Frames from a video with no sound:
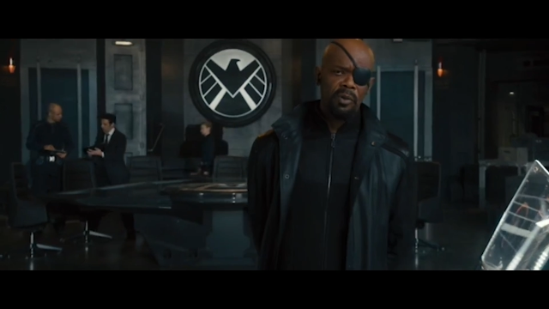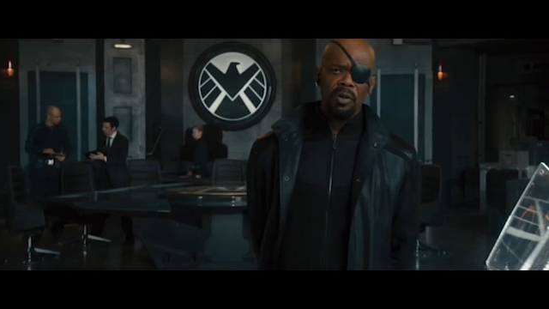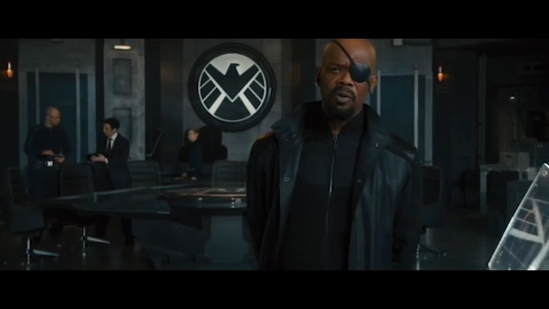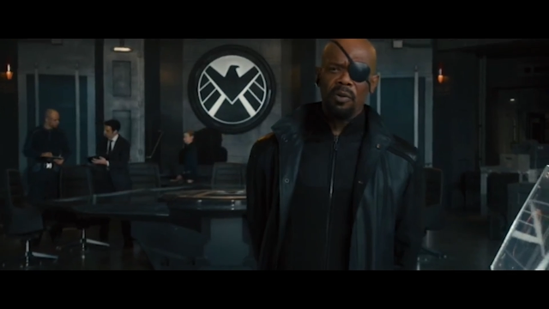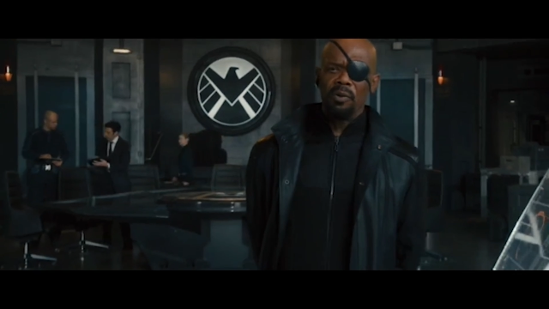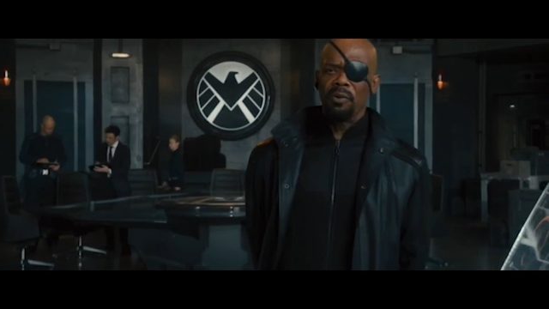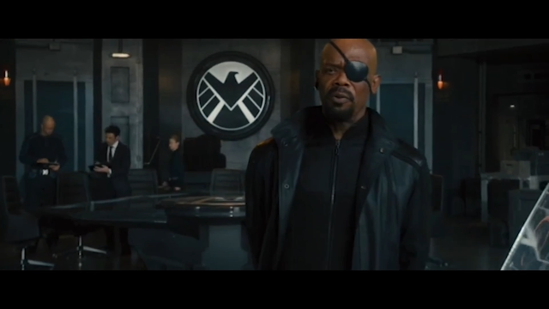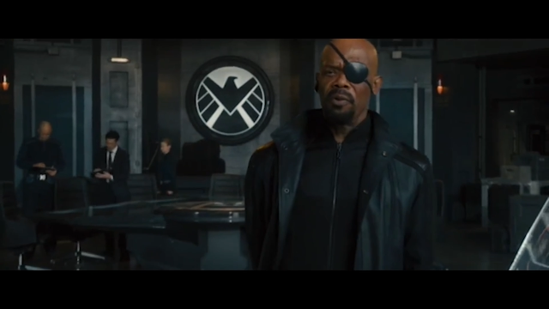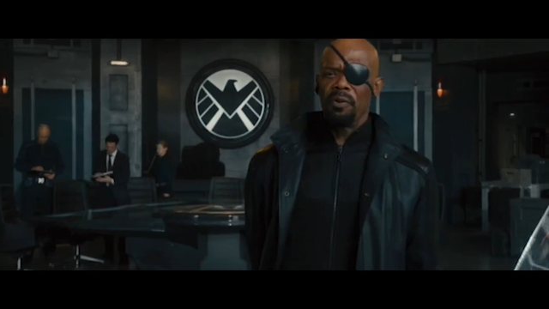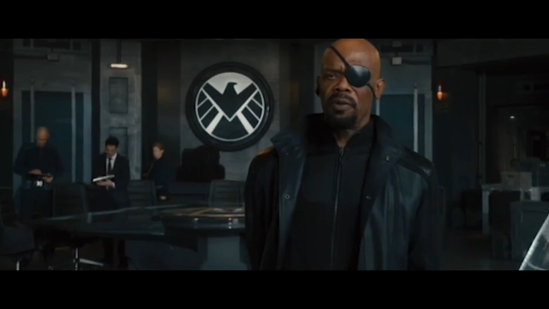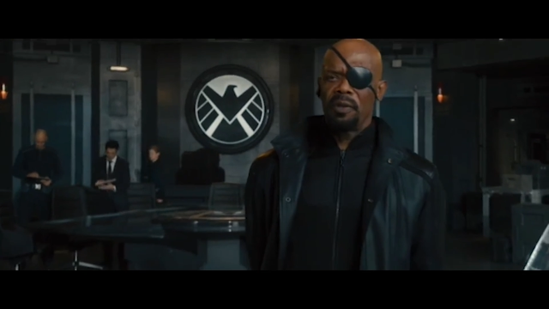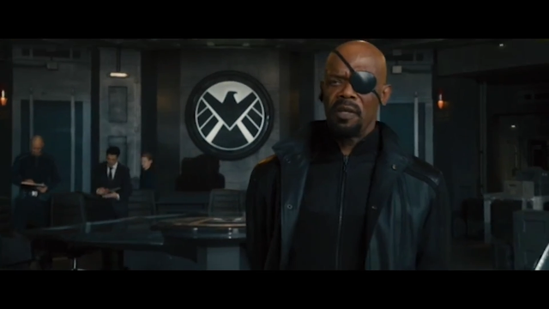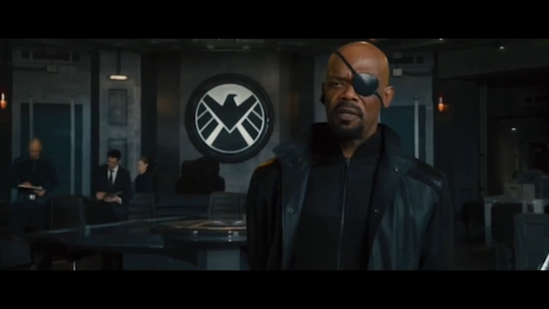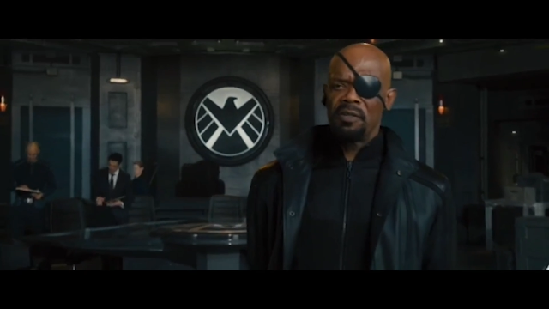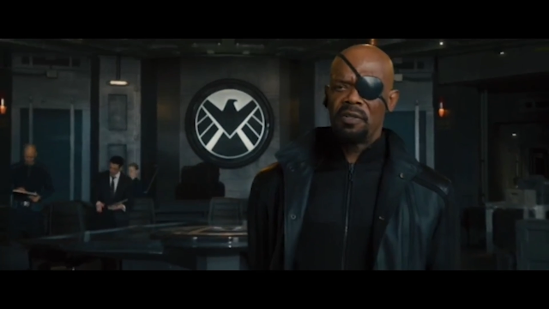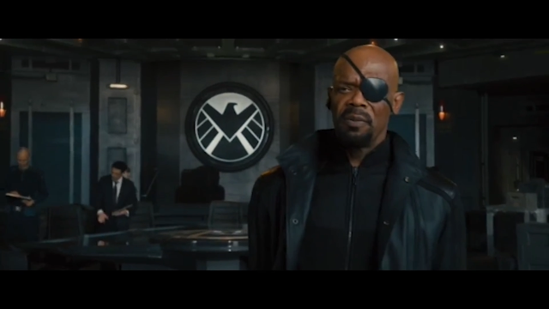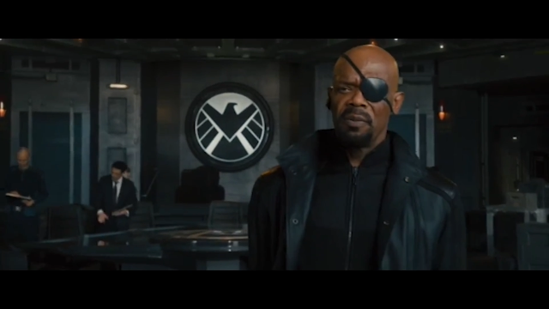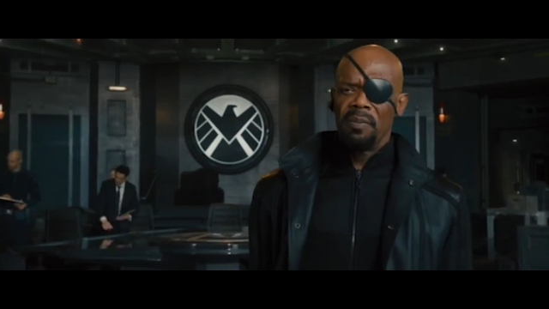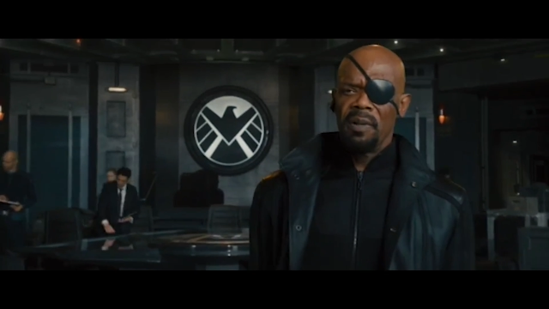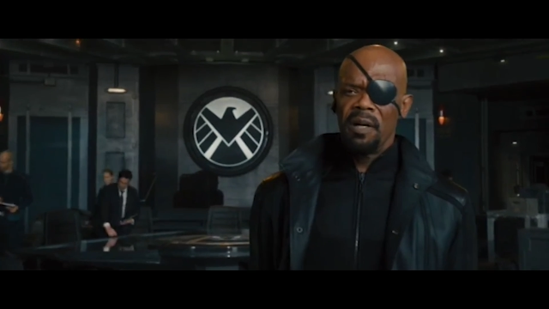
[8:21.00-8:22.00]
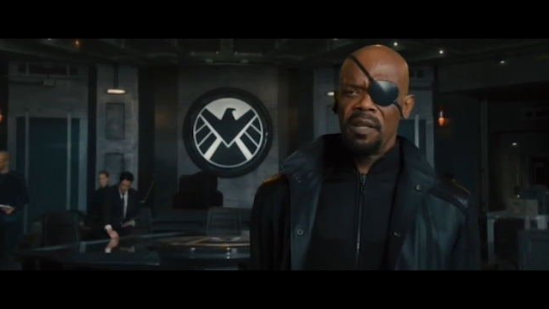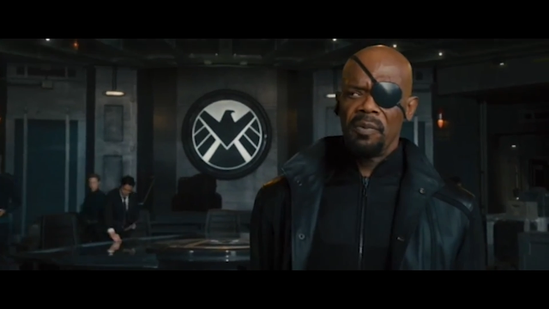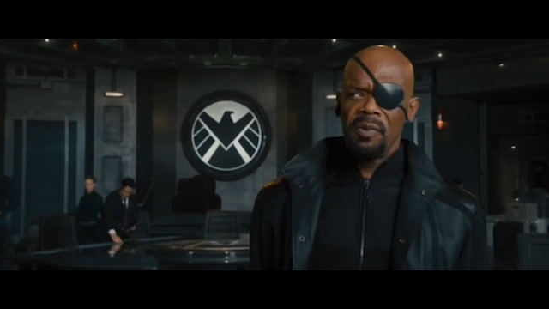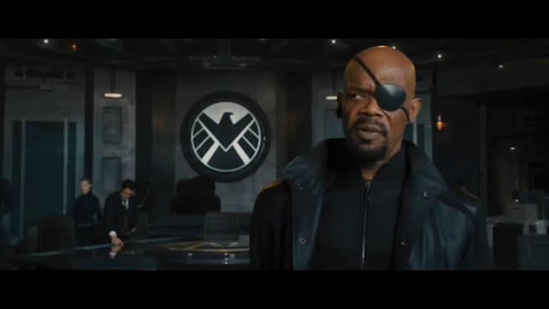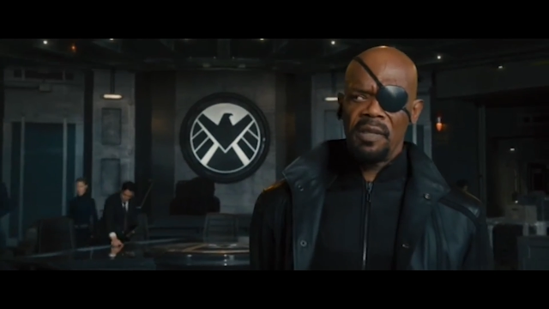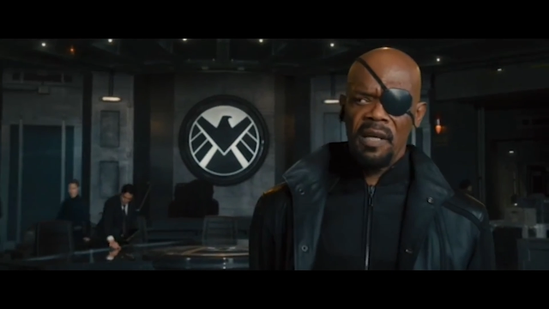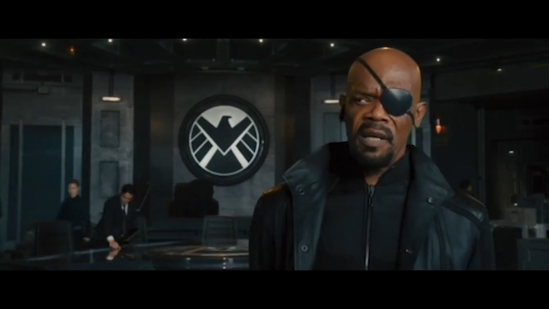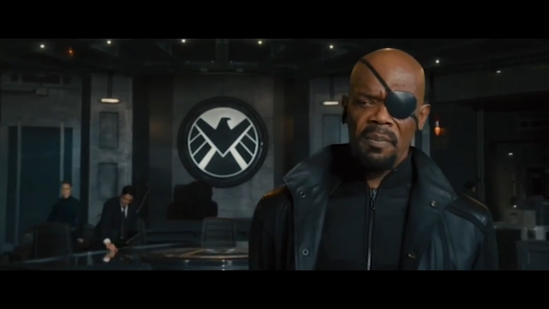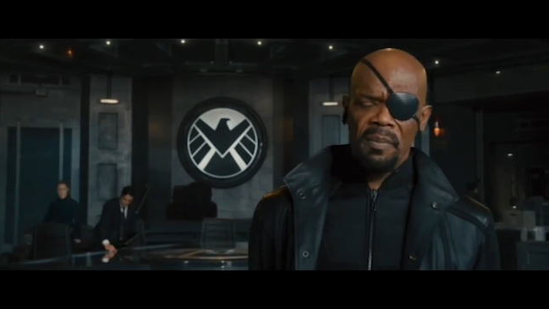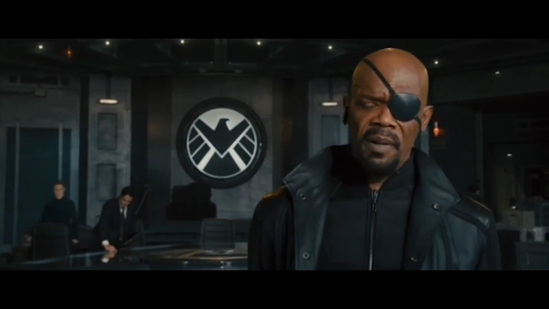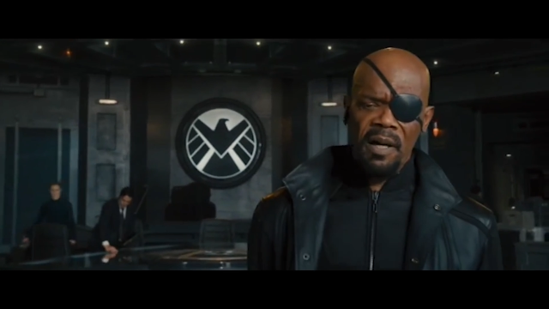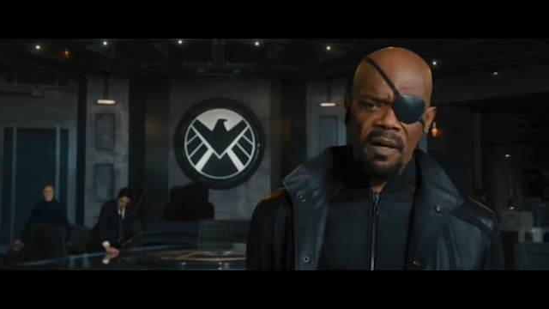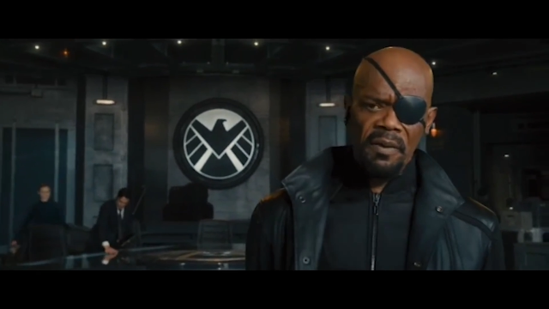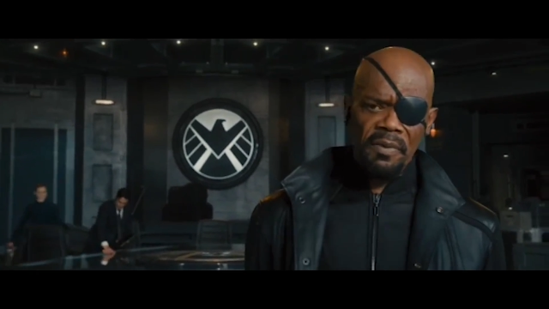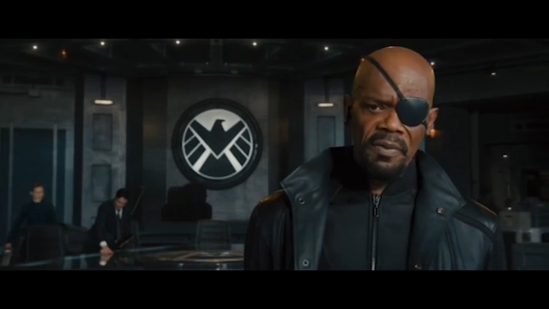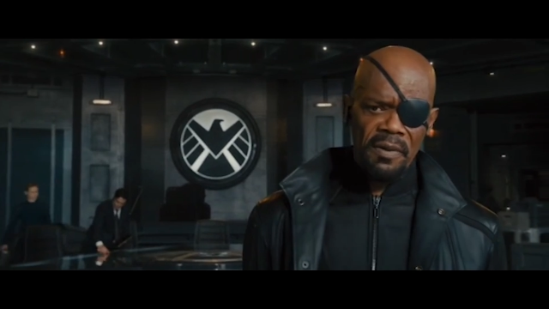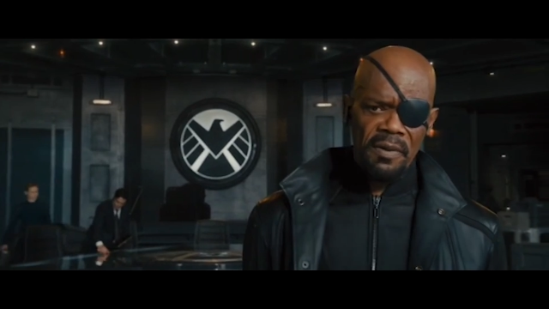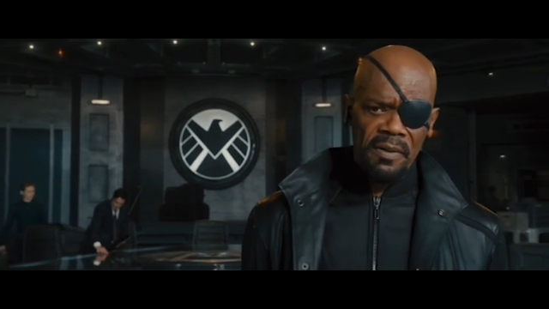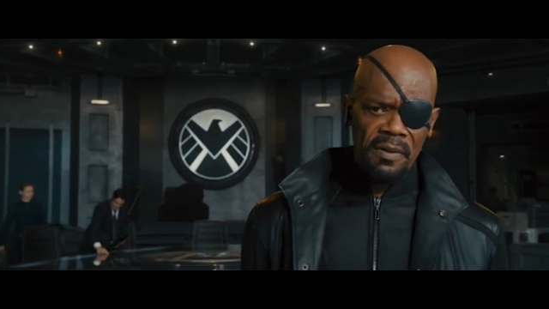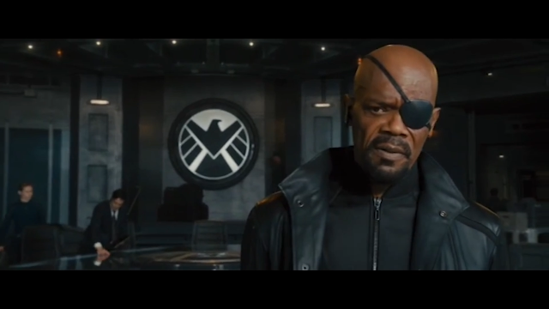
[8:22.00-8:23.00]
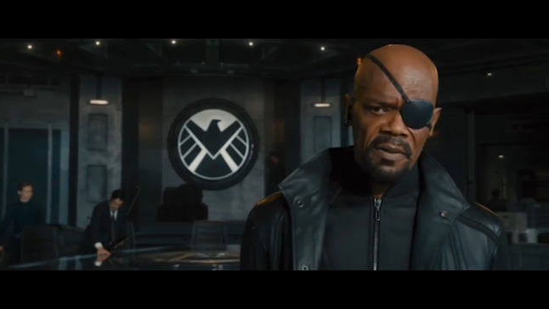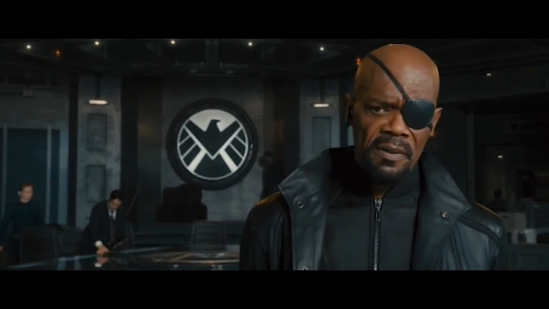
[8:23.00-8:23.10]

Ooh, you kiss your mother with that mouth?